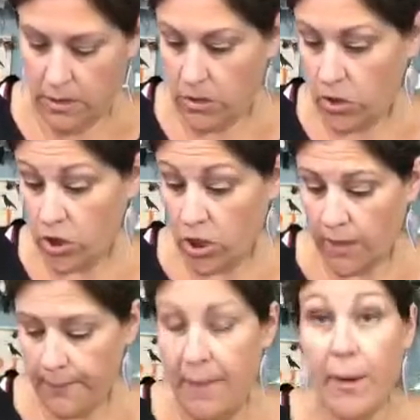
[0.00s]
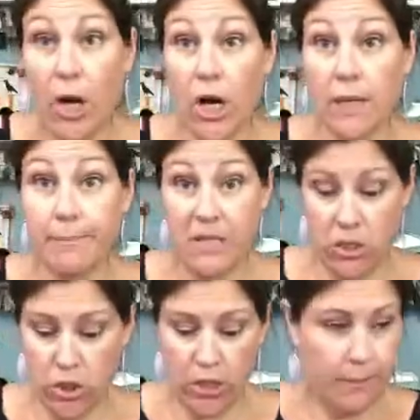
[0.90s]
stir up my bark. I'm going to
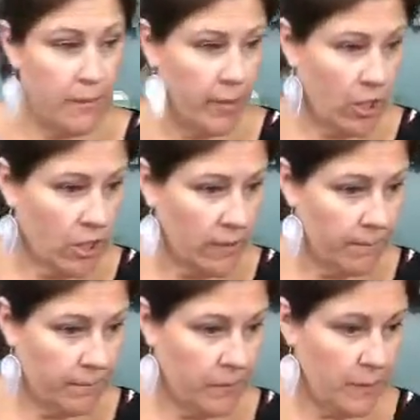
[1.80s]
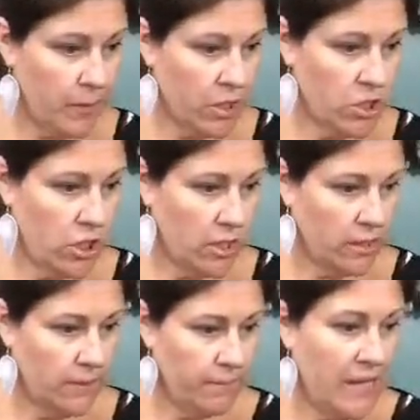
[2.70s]
stir up my bark, my bark
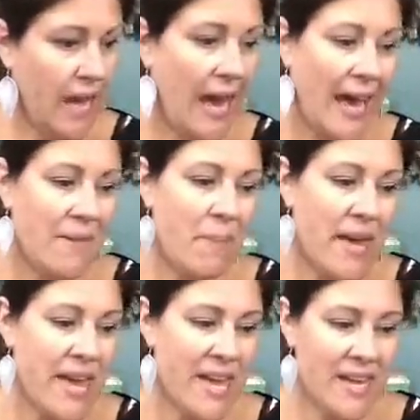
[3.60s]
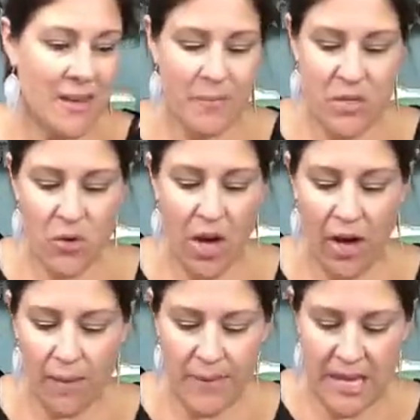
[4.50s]
chalk. Hi, Pam. You
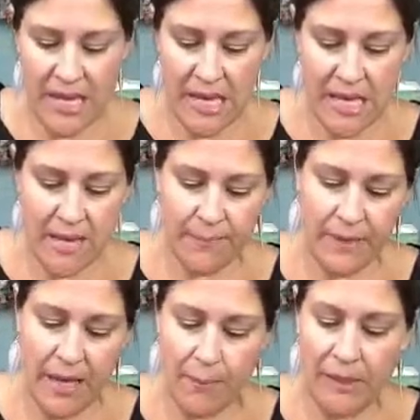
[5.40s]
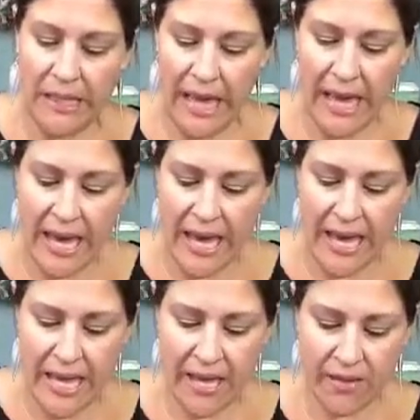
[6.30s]
caught me. I'm
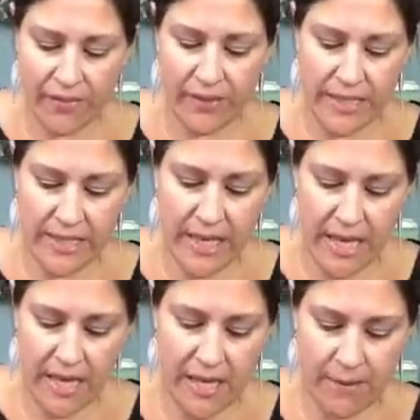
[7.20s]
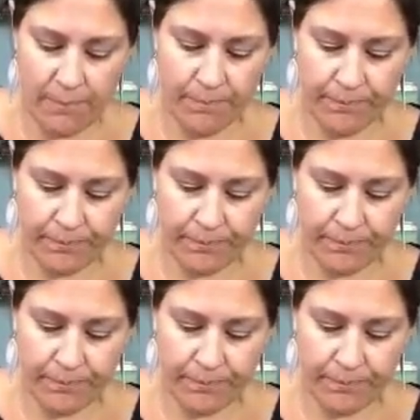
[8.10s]
live. Yes, I am.